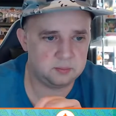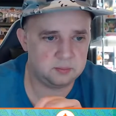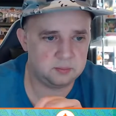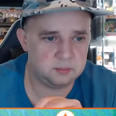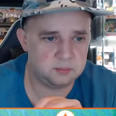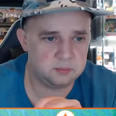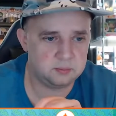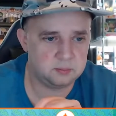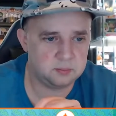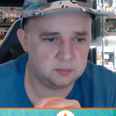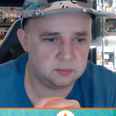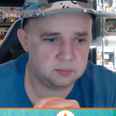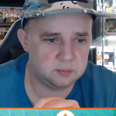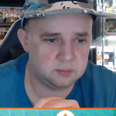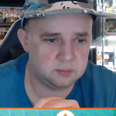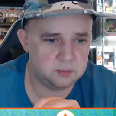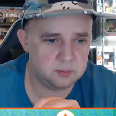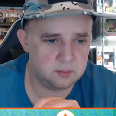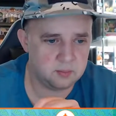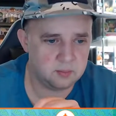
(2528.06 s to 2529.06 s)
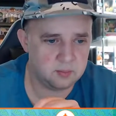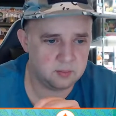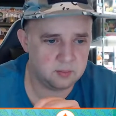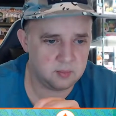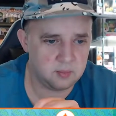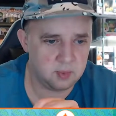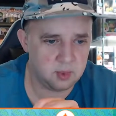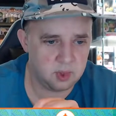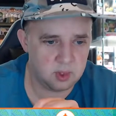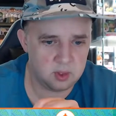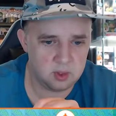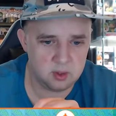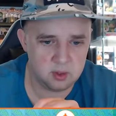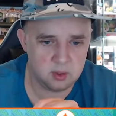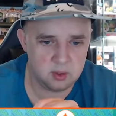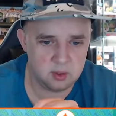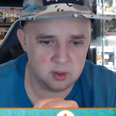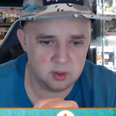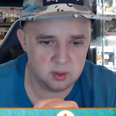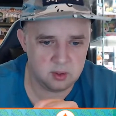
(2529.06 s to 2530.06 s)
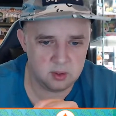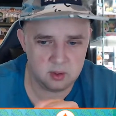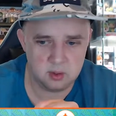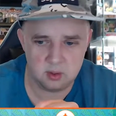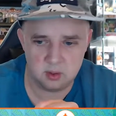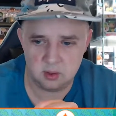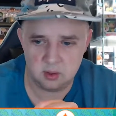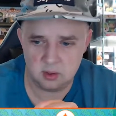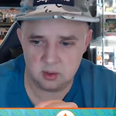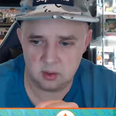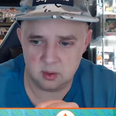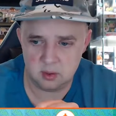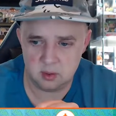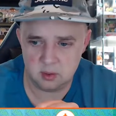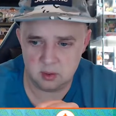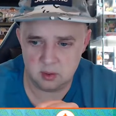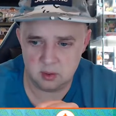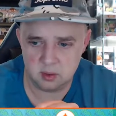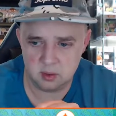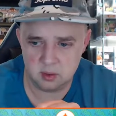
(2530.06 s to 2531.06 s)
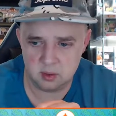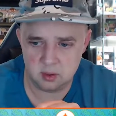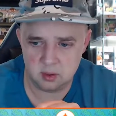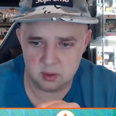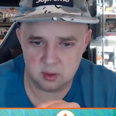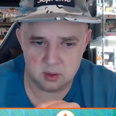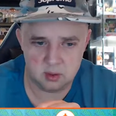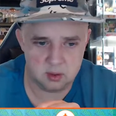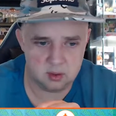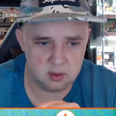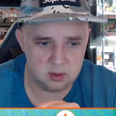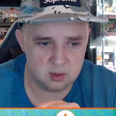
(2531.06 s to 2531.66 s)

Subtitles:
Nothing is said.